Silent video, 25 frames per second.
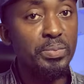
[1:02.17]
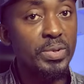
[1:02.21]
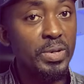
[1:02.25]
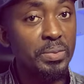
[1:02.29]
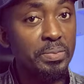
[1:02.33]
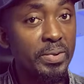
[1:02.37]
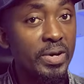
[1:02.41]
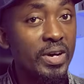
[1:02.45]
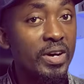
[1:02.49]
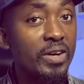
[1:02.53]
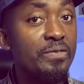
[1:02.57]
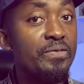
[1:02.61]

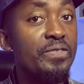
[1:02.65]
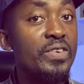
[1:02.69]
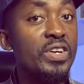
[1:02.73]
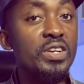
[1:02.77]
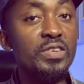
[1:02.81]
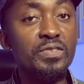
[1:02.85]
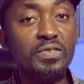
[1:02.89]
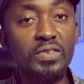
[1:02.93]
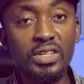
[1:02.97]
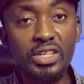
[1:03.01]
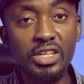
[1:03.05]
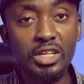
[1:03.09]
PayPal
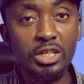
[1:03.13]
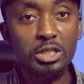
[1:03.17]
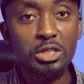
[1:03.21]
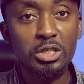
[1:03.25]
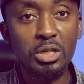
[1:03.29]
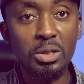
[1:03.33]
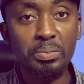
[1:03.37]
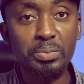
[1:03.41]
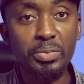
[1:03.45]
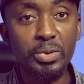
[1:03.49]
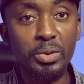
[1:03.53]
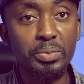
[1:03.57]

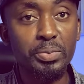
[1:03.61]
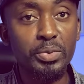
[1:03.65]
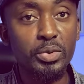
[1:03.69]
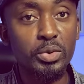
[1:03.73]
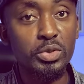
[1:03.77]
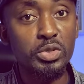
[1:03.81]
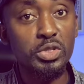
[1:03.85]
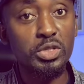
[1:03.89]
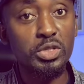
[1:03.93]
verification purpose